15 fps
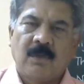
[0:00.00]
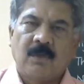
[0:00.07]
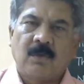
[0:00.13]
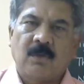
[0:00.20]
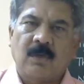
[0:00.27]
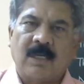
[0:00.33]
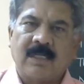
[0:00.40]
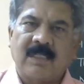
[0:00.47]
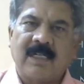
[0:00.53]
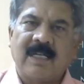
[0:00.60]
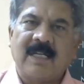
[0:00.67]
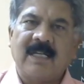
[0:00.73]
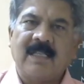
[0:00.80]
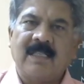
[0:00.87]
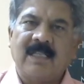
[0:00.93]
So
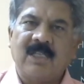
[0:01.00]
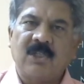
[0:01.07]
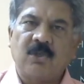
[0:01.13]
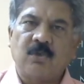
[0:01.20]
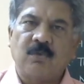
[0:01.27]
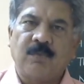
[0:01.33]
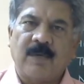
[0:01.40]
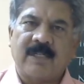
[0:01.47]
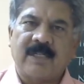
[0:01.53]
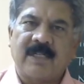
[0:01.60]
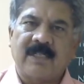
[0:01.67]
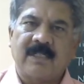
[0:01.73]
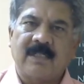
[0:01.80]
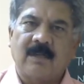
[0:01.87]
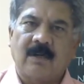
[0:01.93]
considering these two
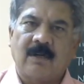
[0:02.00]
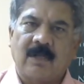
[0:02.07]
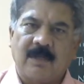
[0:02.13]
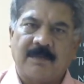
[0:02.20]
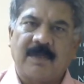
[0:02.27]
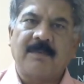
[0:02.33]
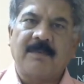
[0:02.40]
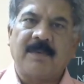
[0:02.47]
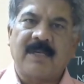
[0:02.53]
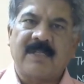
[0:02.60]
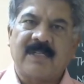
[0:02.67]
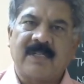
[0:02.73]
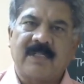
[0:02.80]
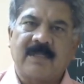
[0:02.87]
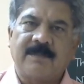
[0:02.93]
functions or different
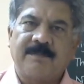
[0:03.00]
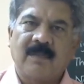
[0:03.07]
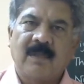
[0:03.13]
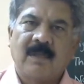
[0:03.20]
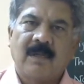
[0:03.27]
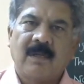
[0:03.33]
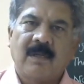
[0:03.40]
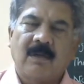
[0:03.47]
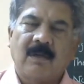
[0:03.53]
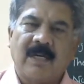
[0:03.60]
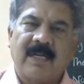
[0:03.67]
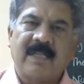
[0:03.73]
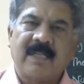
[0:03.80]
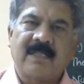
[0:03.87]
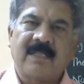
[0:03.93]
functions, now let
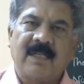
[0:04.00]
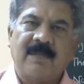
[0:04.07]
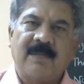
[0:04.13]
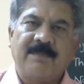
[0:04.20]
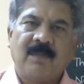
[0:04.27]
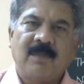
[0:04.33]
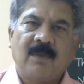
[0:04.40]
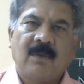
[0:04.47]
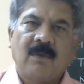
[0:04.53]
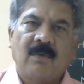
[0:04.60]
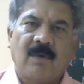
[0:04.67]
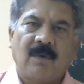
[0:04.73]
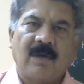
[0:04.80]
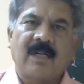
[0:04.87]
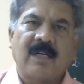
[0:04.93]
us see
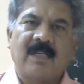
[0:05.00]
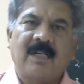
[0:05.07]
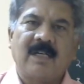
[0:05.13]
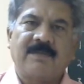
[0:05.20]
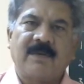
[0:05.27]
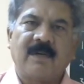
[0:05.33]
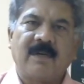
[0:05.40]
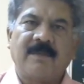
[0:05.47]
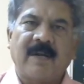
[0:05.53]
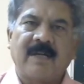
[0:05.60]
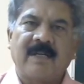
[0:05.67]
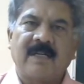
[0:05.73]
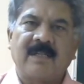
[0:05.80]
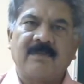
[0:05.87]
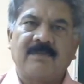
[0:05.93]
what are the different
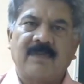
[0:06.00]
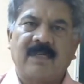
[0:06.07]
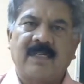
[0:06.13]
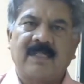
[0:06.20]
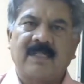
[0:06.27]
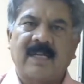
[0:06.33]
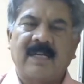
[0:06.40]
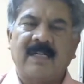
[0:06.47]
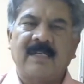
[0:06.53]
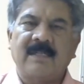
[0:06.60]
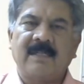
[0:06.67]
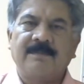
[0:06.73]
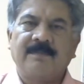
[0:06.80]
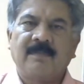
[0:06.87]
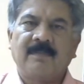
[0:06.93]
factors which decide
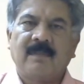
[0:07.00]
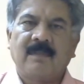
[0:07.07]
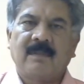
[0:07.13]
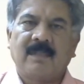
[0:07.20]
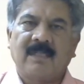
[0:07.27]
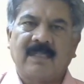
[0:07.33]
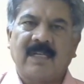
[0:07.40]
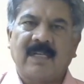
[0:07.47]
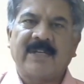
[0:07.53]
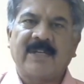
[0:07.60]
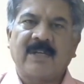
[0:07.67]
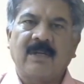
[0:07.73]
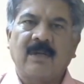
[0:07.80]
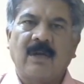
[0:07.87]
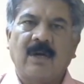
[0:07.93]
the
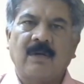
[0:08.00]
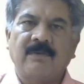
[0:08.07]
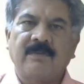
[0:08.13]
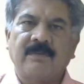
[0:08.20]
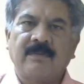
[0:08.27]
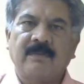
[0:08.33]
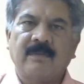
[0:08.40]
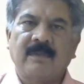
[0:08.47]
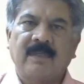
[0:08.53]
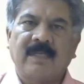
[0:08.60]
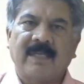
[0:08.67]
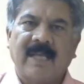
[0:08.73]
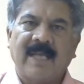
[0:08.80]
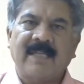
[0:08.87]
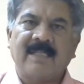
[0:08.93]
selection of
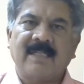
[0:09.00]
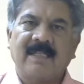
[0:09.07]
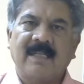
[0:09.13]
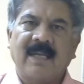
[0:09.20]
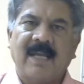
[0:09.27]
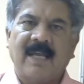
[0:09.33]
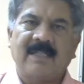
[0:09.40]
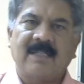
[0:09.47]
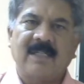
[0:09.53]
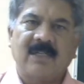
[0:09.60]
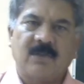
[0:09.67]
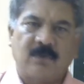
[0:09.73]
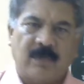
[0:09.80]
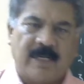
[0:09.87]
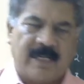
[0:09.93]
gas as
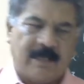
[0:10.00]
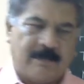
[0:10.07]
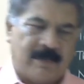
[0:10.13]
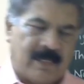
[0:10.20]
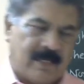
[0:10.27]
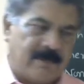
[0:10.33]
insulating medium.